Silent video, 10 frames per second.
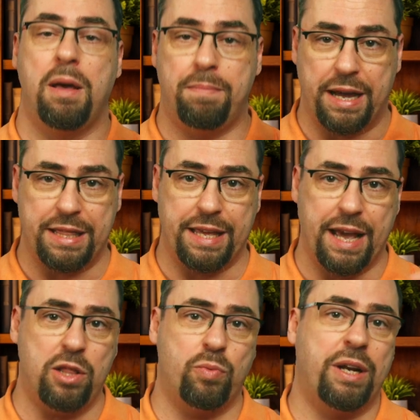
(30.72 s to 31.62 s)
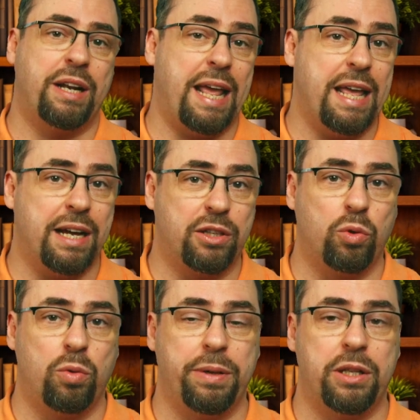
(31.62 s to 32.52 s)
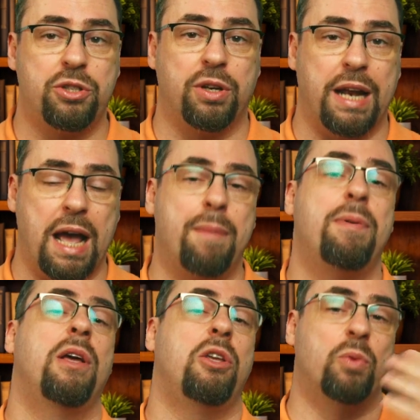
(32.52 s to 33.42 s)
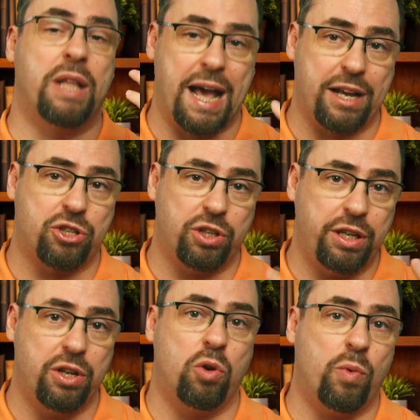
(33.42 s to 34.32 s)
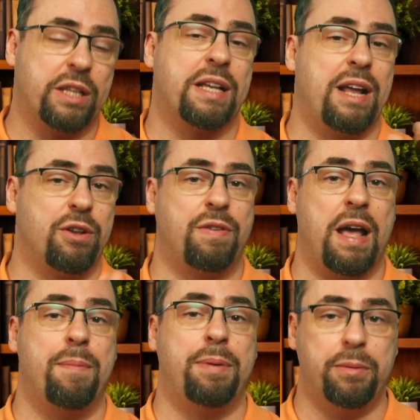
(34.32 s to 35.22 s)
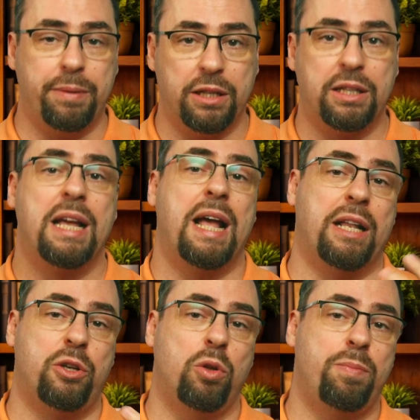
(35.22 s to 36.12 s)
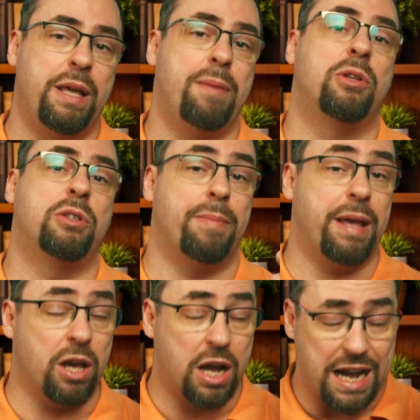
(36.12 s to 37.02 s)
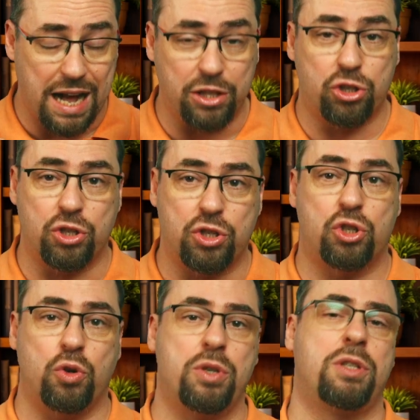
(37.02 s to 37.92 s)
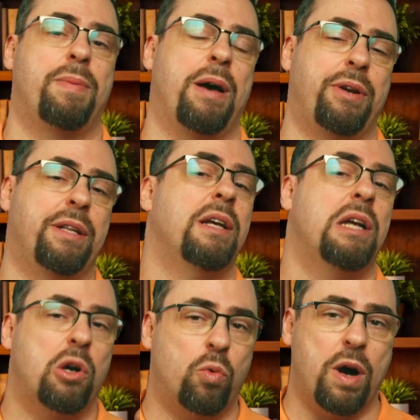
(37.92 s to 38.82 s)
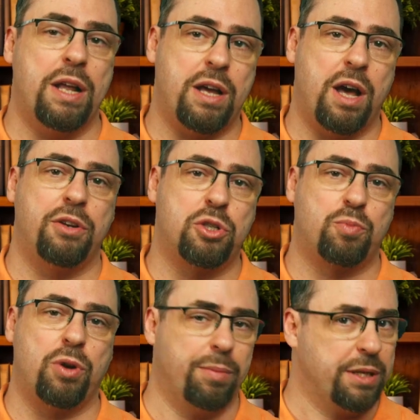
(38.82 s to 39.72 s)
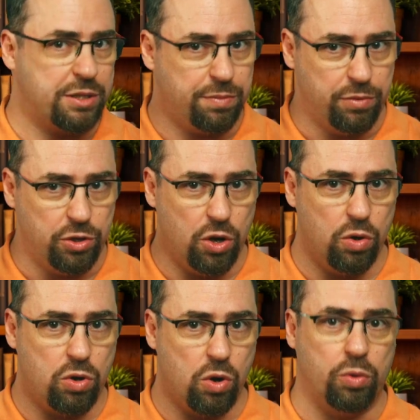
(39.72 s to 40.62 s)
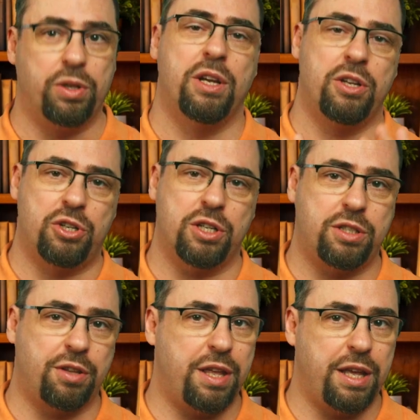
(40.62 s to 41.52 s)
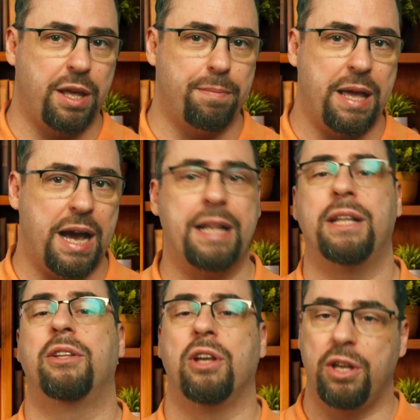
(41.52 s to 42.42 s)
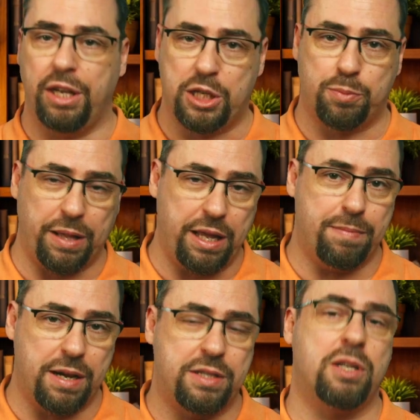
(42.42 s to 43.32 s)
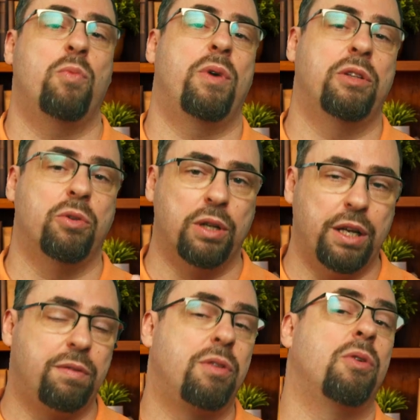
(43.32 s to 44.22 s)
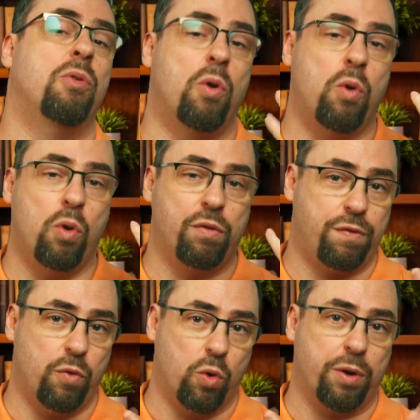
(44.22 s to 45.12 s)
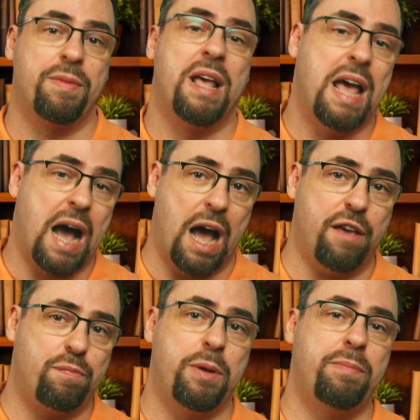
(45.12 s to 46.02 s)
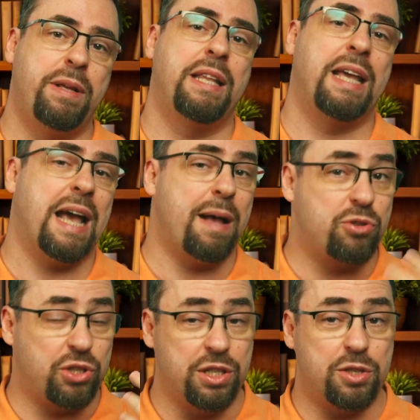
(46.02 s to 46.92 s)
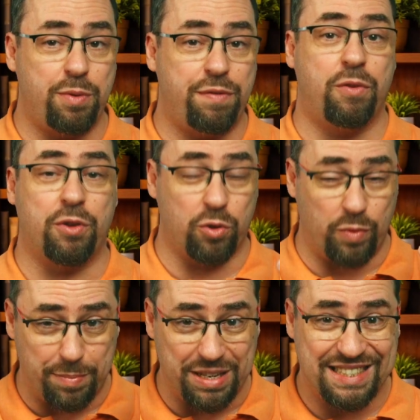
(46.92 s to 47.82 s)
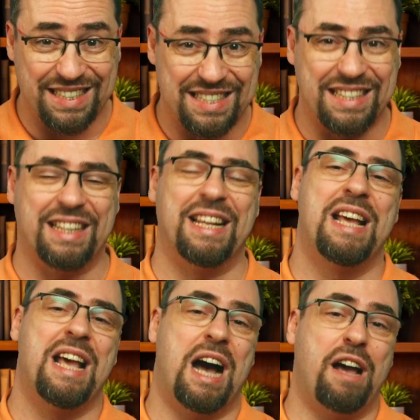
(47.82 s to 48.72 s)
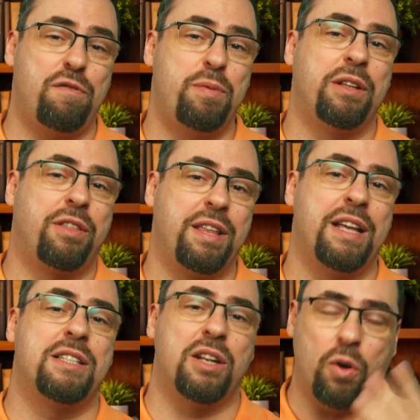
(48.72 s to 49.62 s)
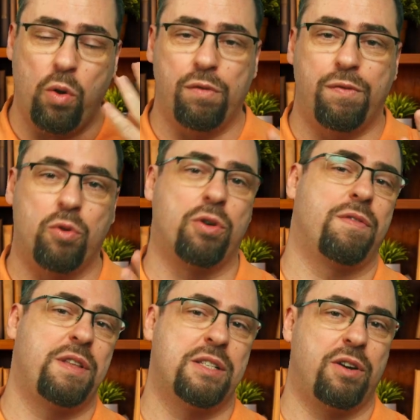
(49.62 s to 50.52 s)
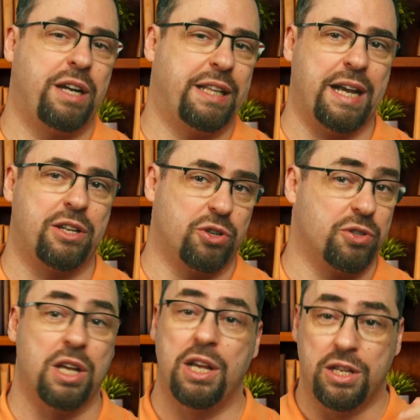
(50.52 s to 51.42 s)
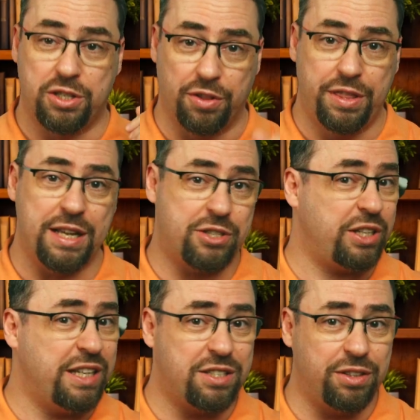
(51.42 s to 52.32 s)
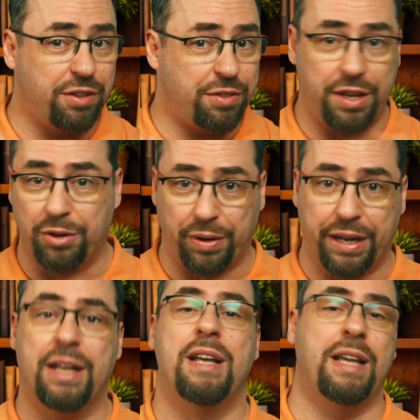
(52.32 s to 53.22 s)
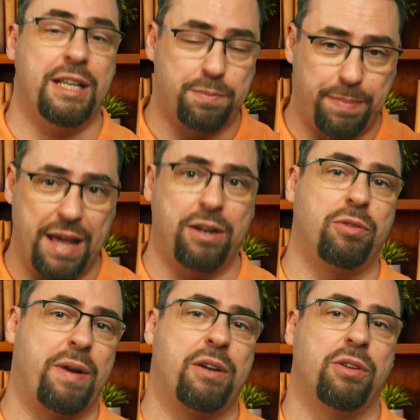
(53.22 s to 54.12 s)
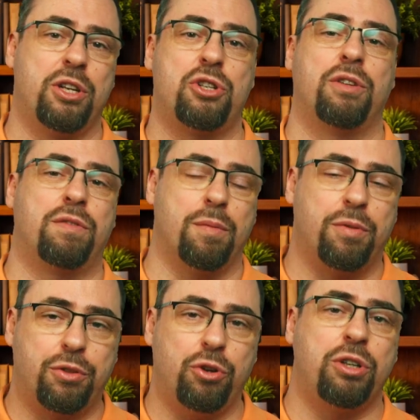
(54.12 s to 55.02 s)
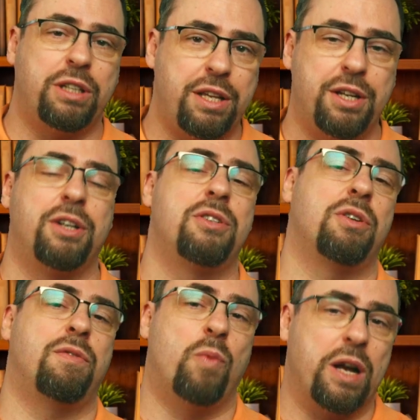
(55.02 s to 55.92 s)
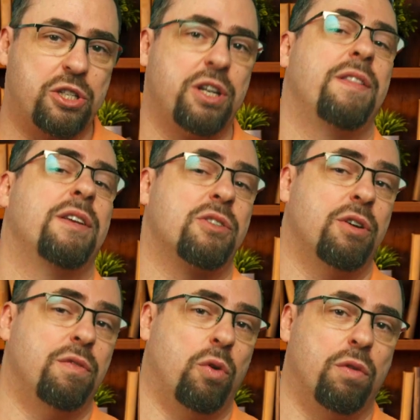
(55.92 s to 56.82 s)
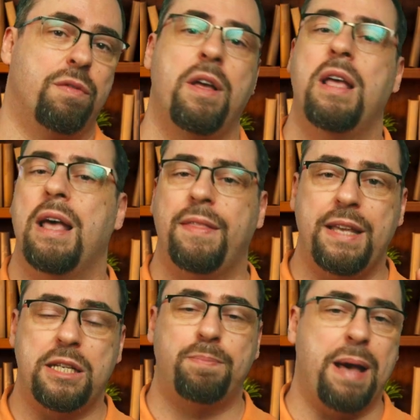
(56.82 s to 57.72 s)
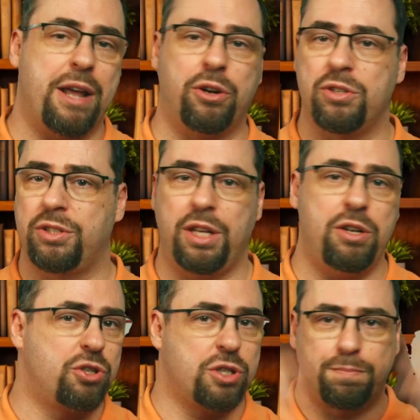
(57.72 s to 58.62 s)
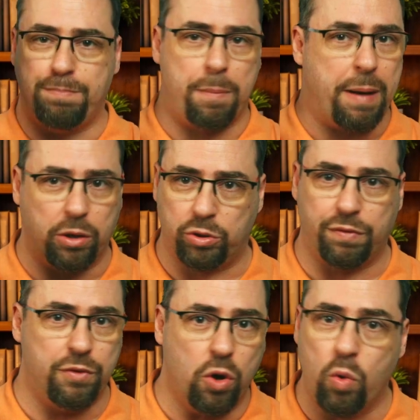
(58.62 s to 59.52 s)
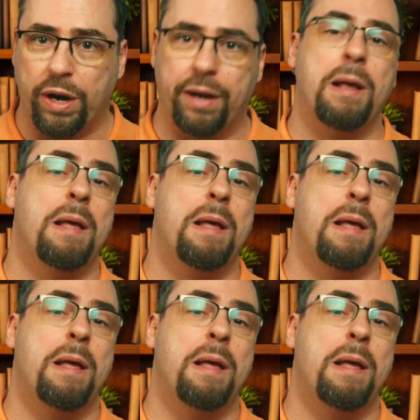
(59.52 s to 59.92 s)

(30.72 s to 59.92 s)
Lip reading: By the end, when an AI tool builds you an app, you will actually know what kind of app to build, and you'll be able to make a conscious choice about it. One honest promise: no code, just the thinking behind it, explained by someone who lived through all four. I've been building apps since before the web existed. I've built things in all four of these architectures. So this isn't theory. It's pattern recognition from 30 years of watching this evolve. These patterns didn't just pop out of nowhere.